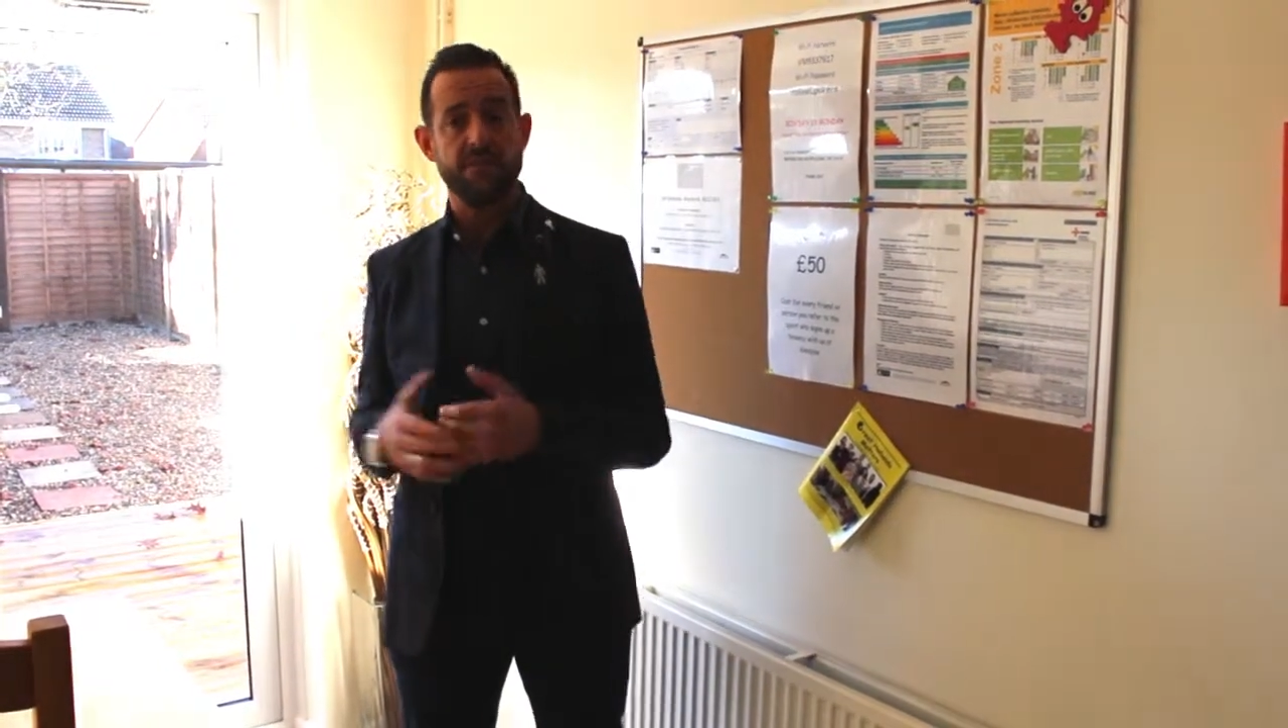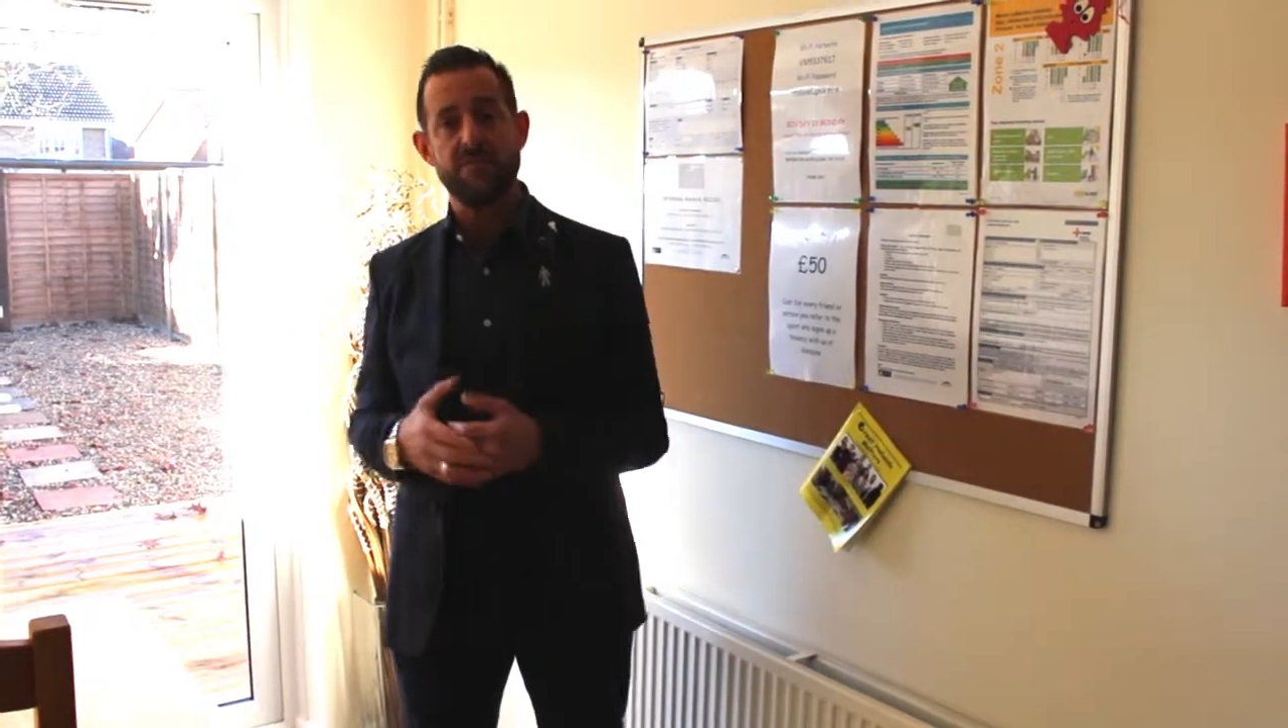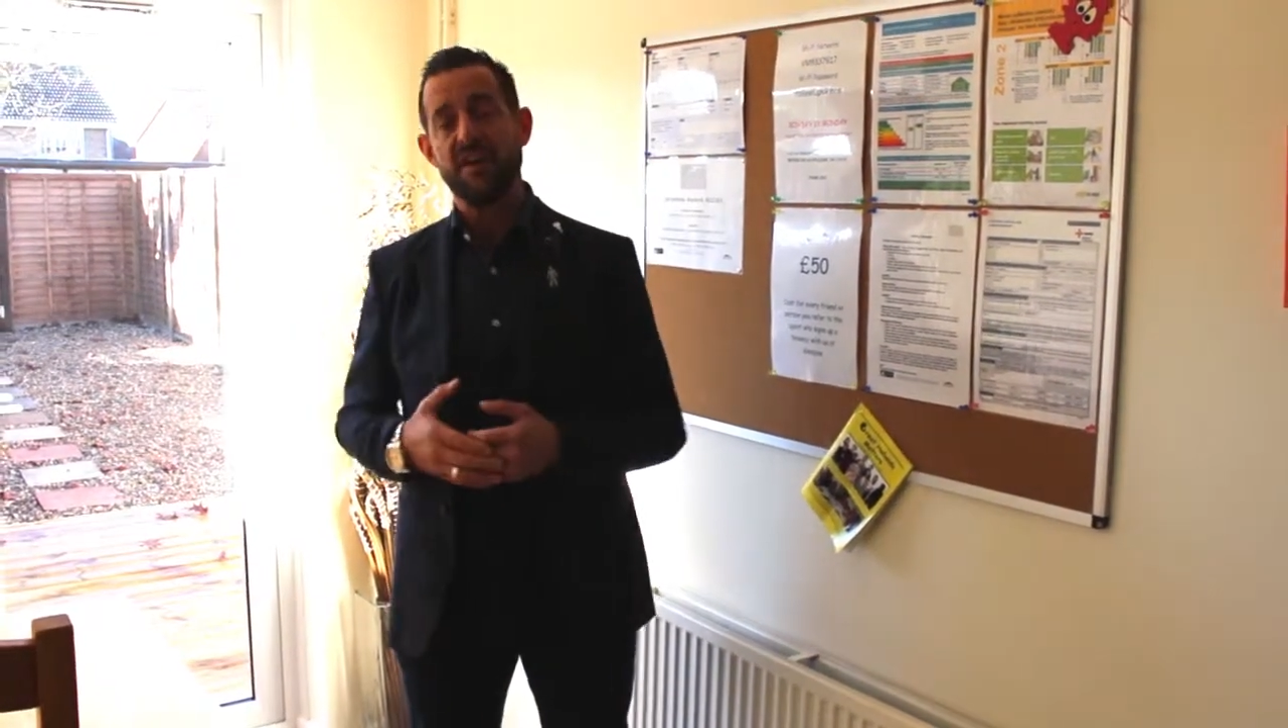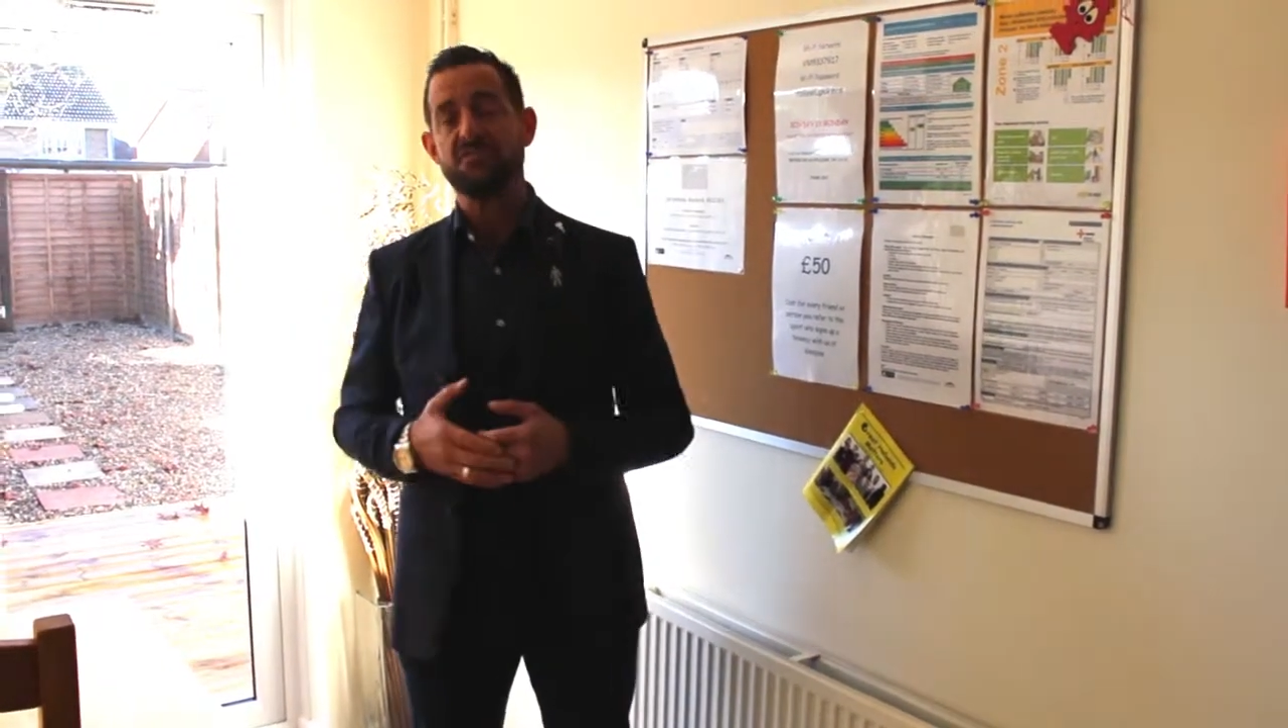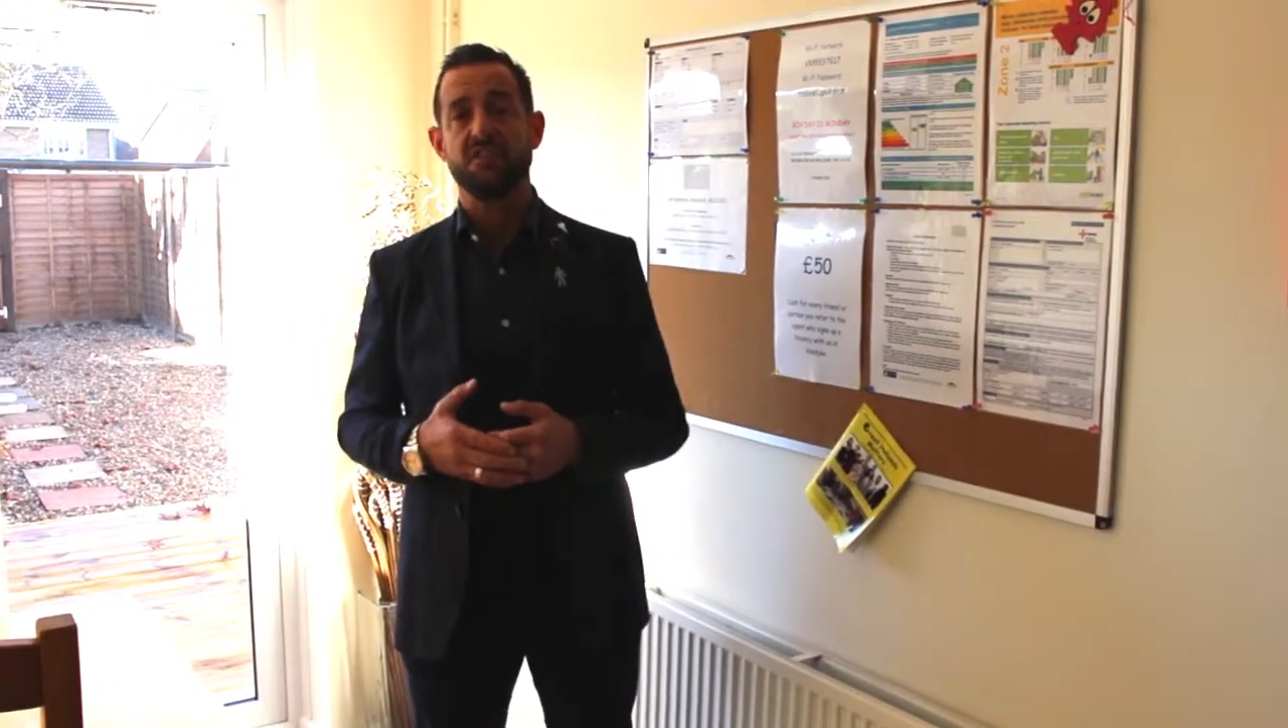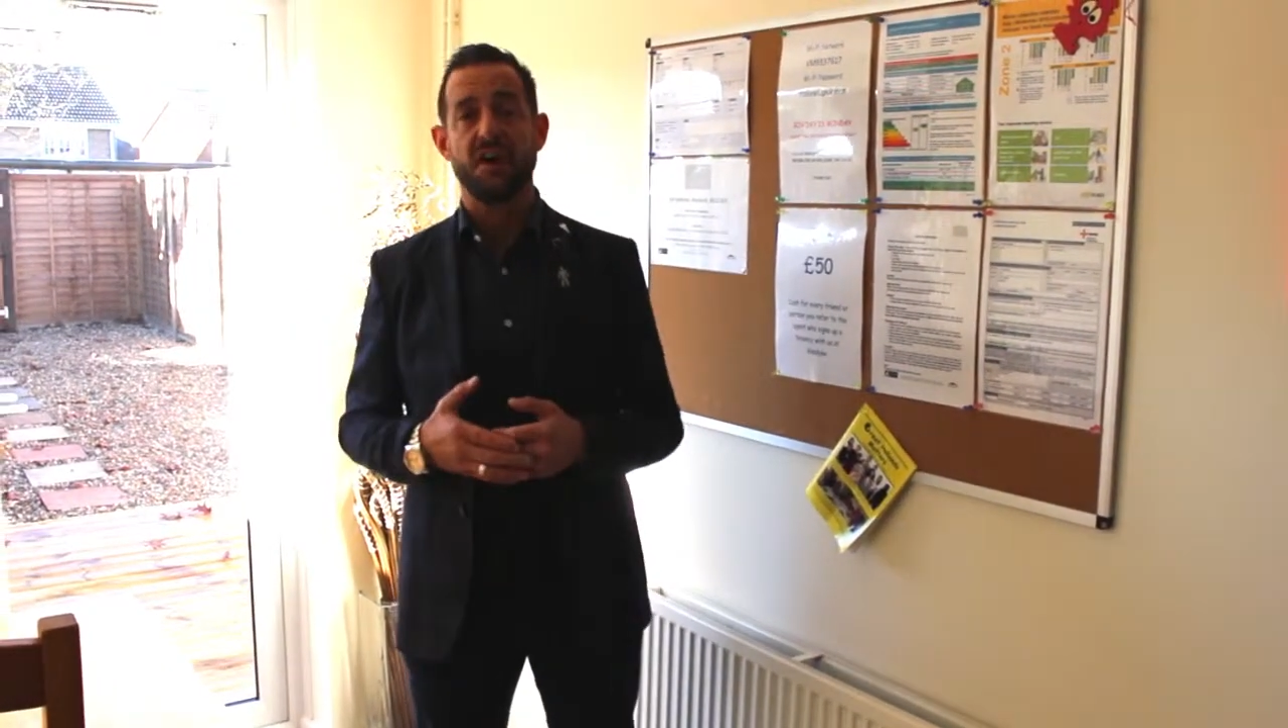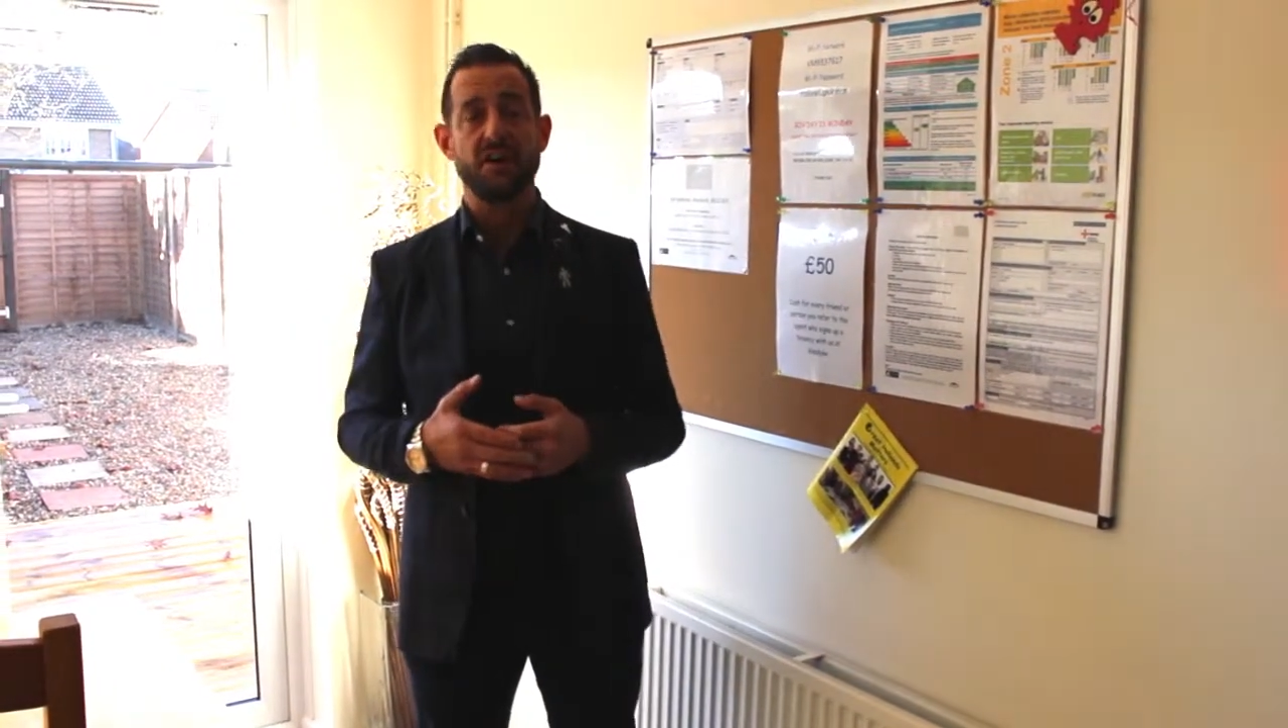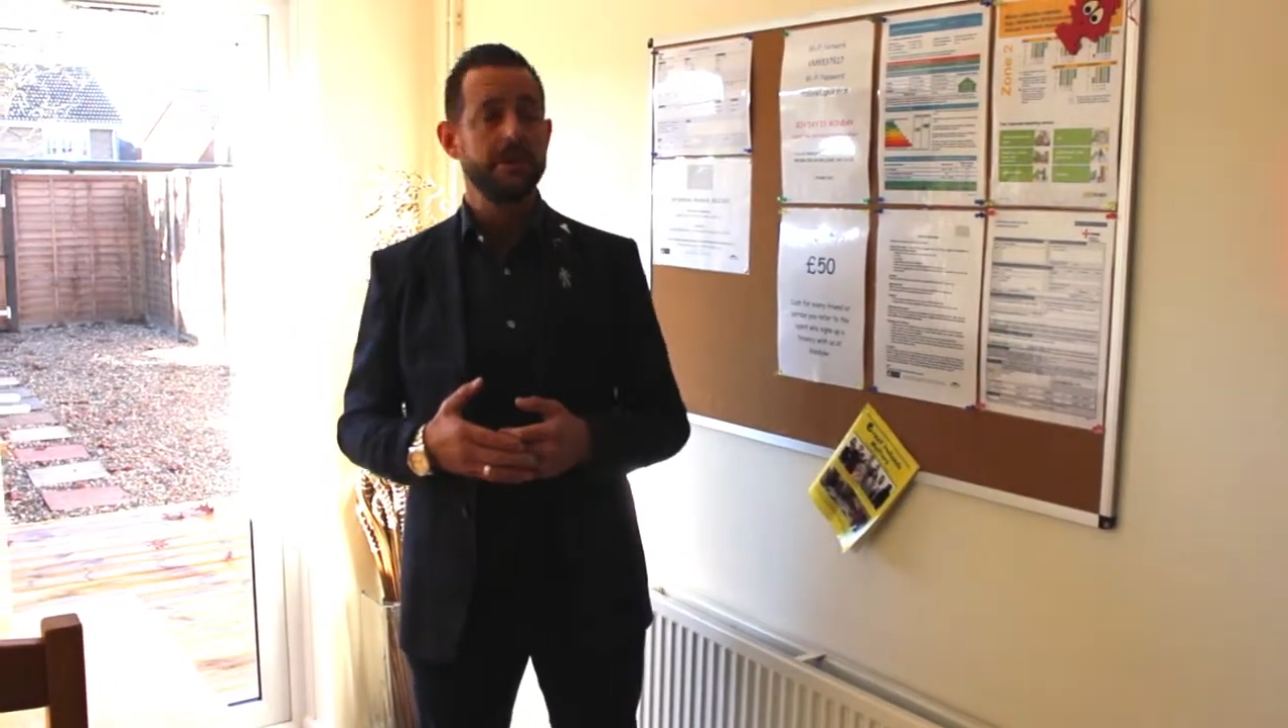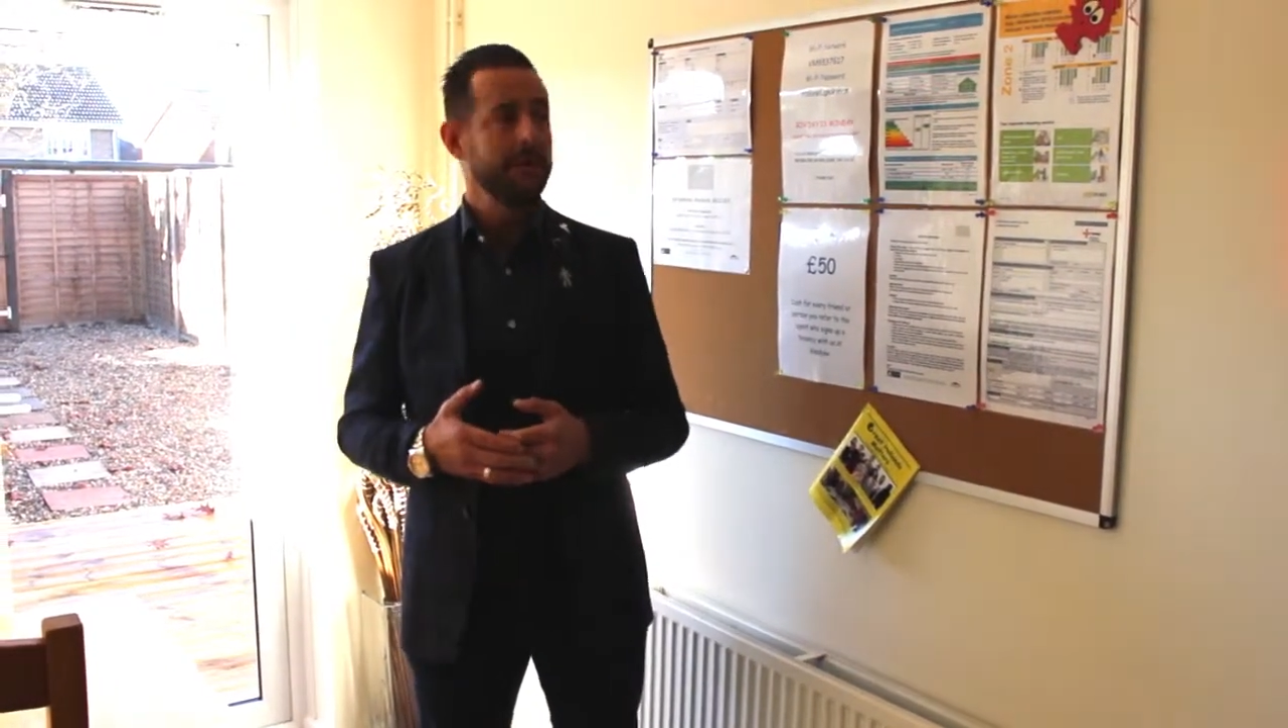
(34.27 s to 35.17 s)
investor.